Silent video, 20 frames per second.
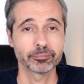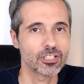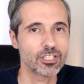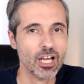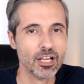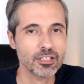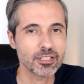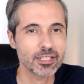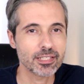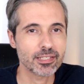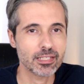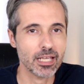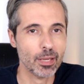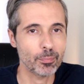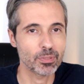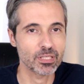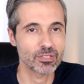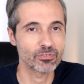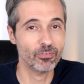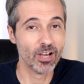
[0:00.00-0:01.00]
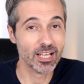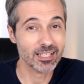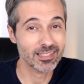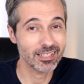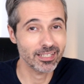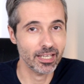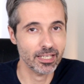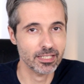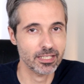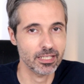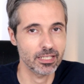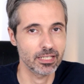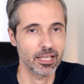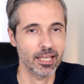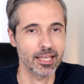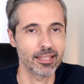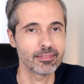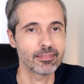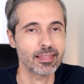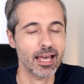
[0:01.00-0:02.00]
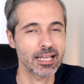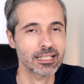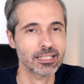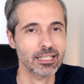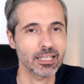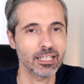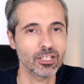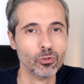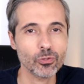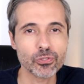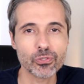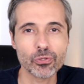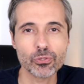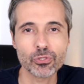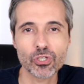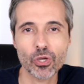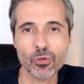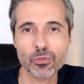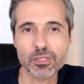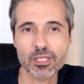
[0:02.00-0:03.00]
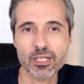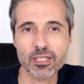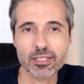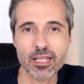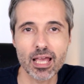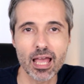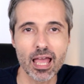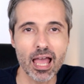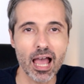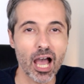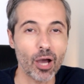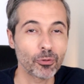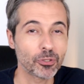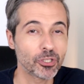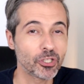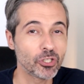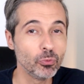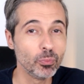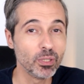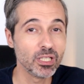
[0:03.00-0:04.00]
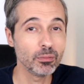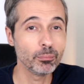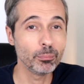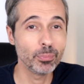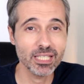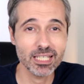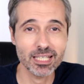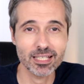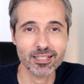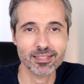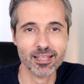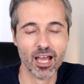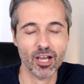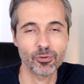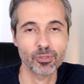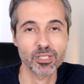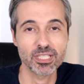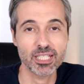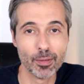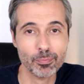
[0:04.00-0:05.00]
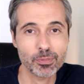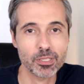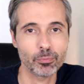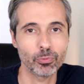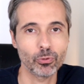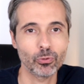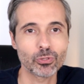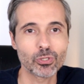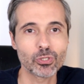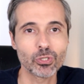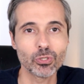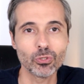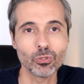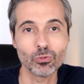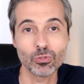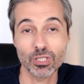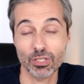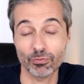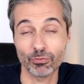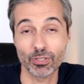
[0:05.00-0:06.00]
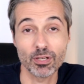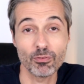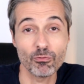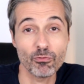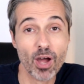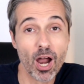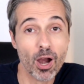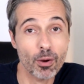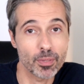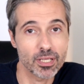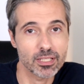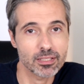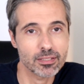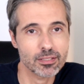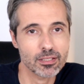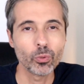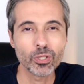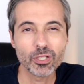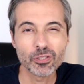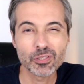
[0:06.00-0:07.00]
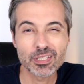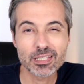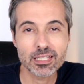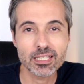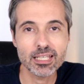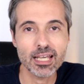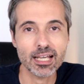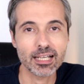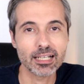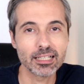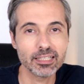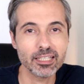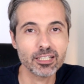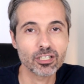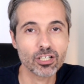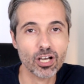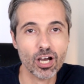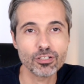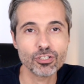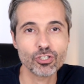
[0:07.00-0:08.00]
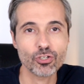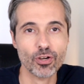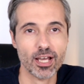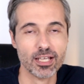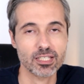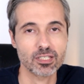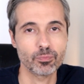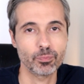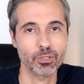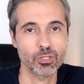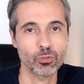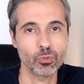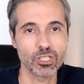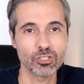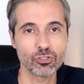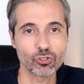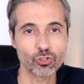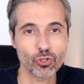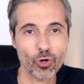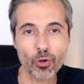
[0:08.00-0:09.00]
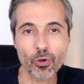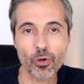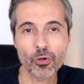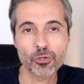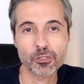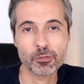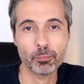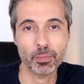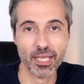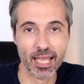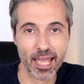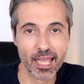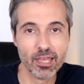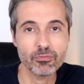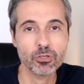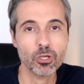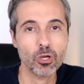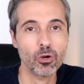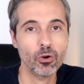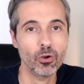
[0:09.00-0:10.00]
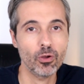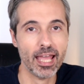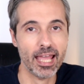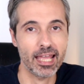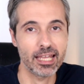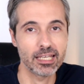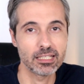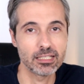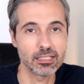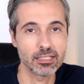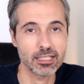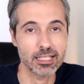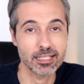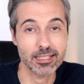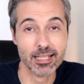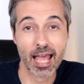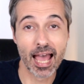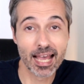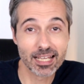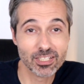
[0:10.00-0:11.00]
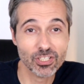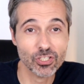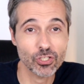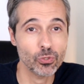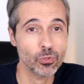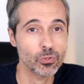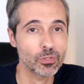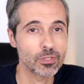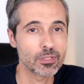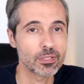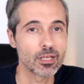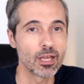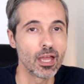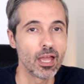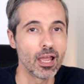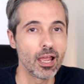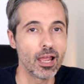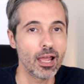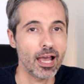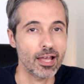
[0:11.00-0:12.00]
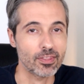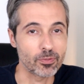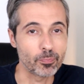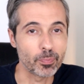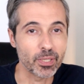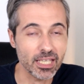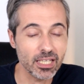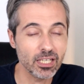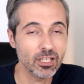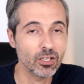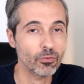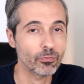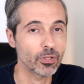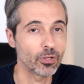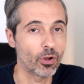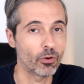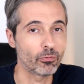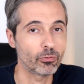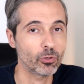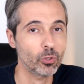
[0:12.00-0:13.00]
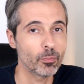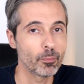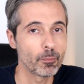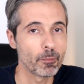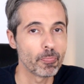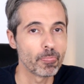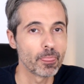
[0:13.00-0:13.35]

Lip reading: The Tartar Steppe is fascinating in that it also shows us how human beings are adaptable to different environments. We could see a clear contrast between Drogo's behavior and his attitudes at the beginning of the novel,